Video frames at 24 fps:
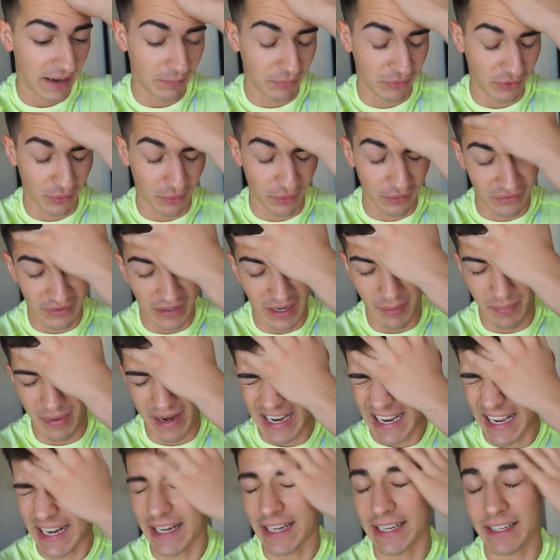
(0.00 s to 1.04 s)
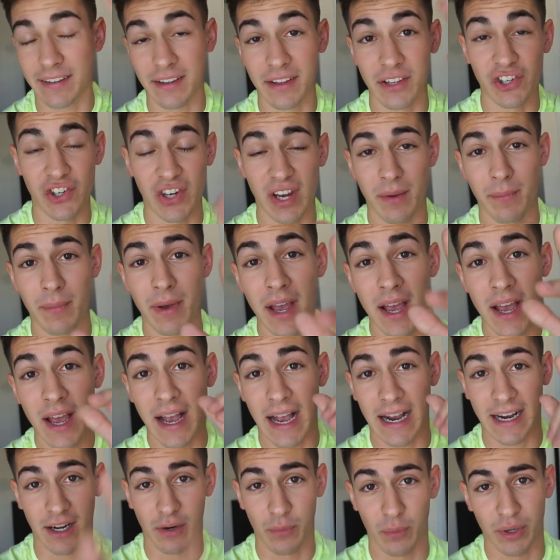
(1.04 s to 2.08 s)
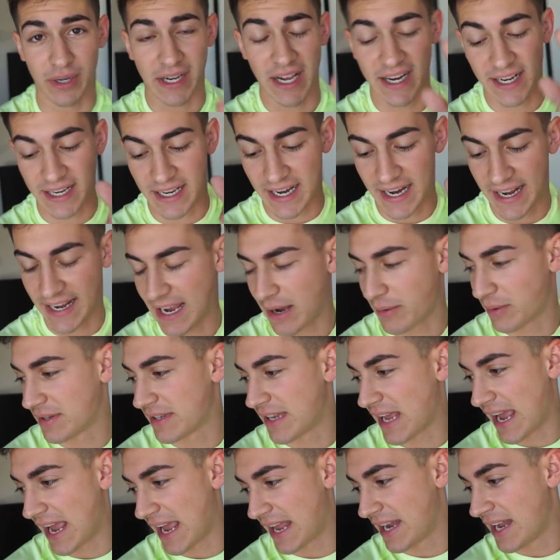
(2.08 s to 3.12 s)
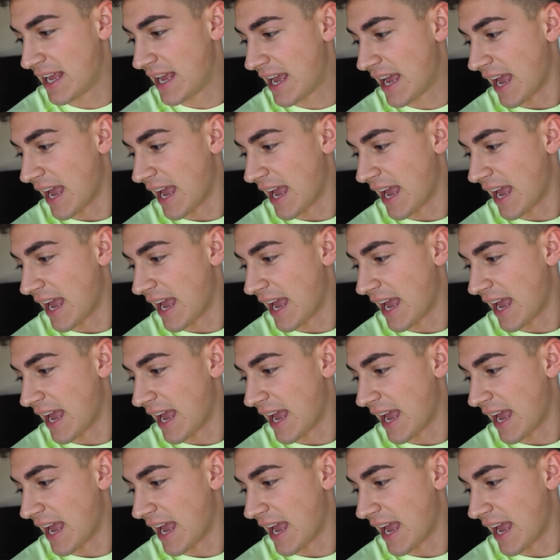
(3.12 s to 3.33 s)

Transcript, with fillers: I'm so excited. But I gotta get to the gym. I gotta work out. I gotta hang out with Dan.